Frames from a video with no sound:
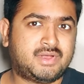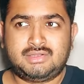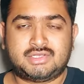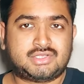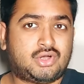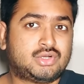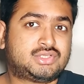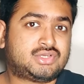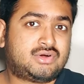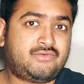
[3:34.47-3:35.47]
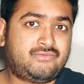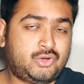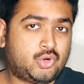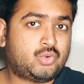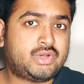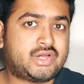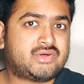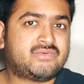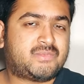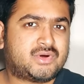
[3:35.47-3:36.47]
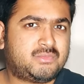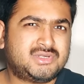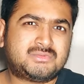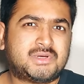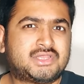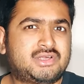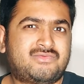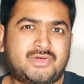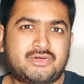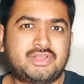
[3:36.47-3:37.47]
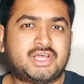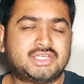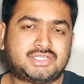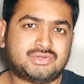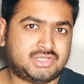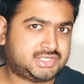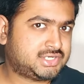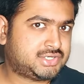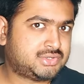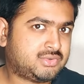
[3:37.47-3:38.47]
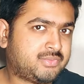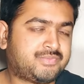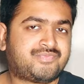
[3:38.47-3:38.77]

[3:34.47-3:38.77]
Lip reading: The songs serve no narrative purpose, but they're very nice to listen to.